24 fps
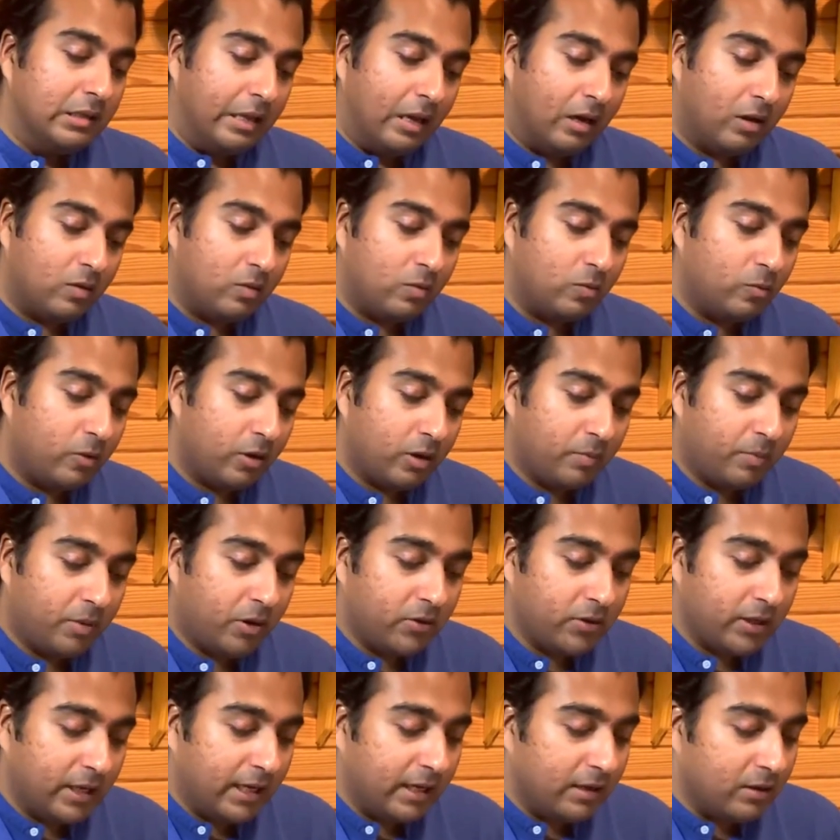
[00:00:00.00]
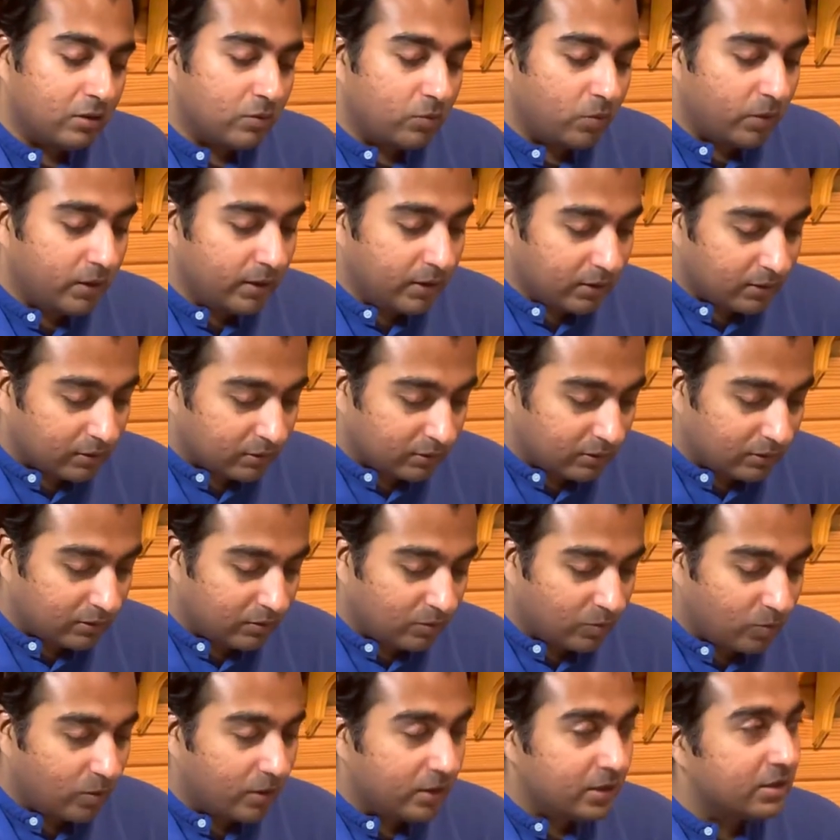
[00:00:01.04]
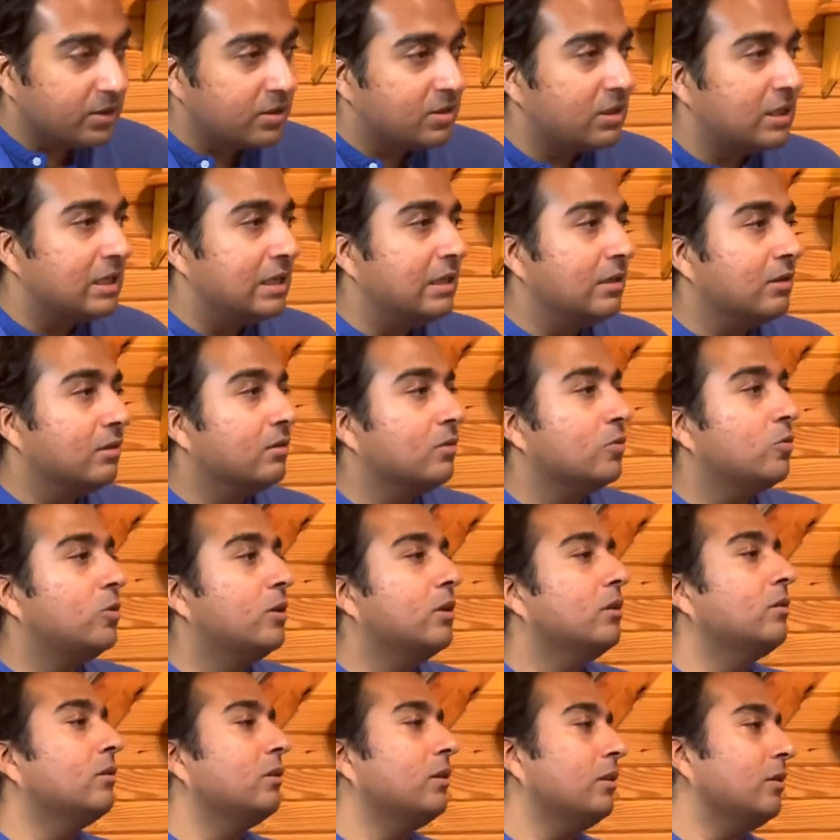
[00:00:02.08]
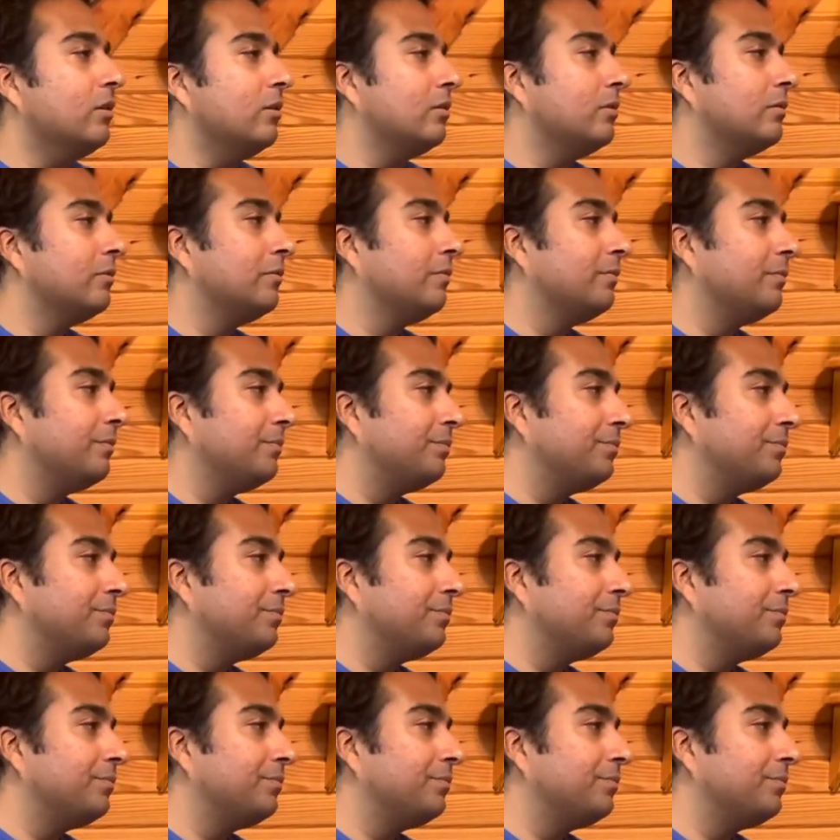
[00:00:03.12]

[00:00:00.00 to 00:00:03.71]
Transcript: Now, what about ill will? What is ill will here?